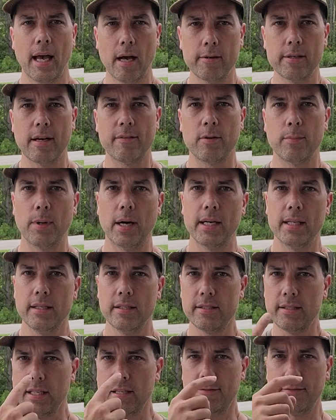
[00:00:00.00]
Howdy everybody,
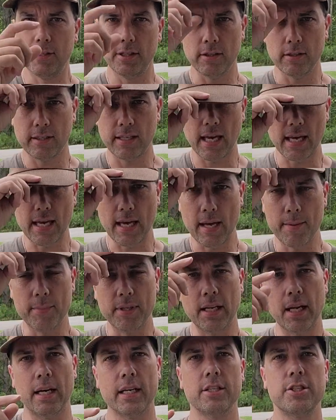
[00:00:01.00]
Steve here,
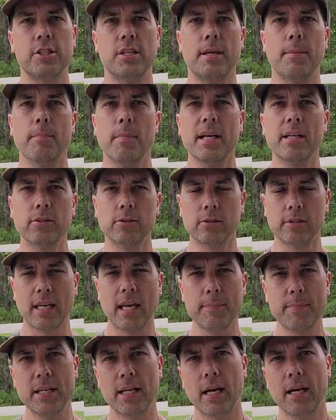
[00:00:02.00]
KM9G. Michael,
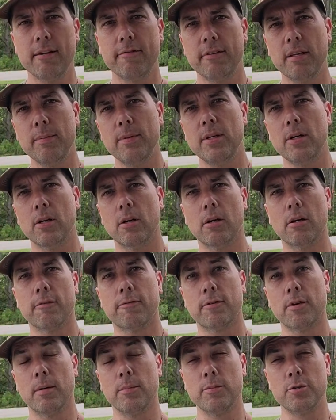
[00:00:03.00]
KB9VBR
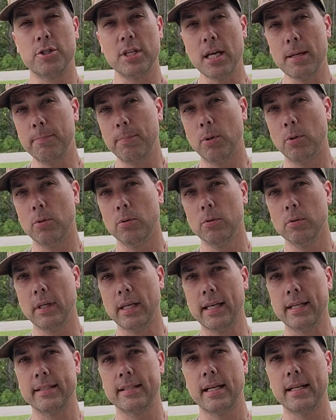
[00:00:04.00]
from
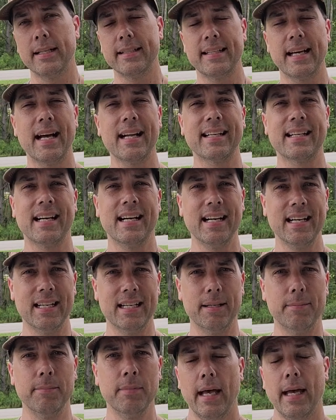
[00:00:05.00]

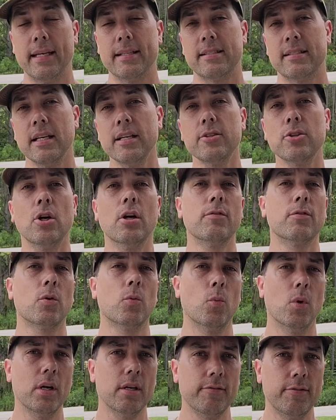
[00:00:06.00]
jpoleantenna.com has sent over
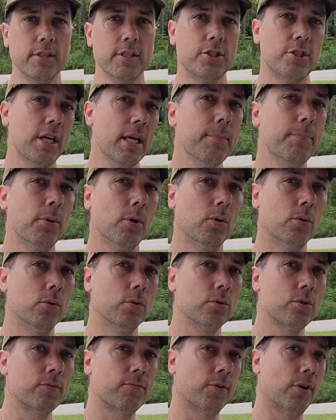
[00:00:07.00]
one of his
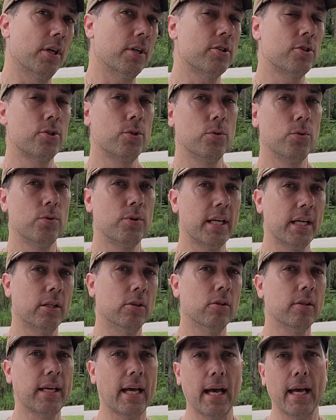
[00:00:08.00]
J-poles for us to take a
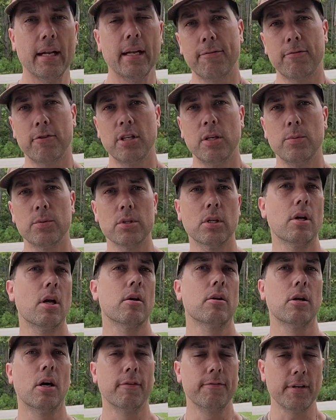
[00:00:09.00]
look at after he was on
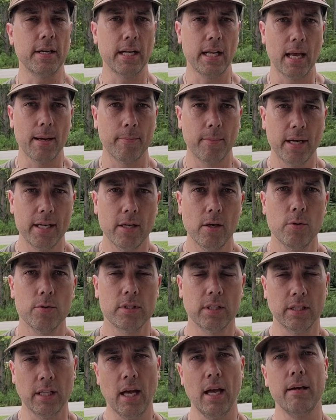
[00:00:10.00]
our Coffee and Ham Radio's
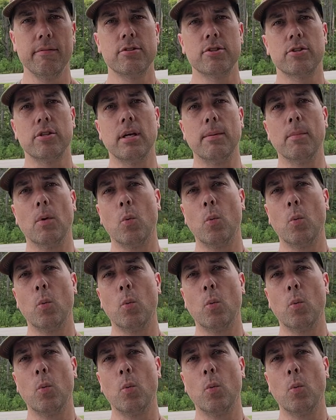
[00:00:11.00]
live stream.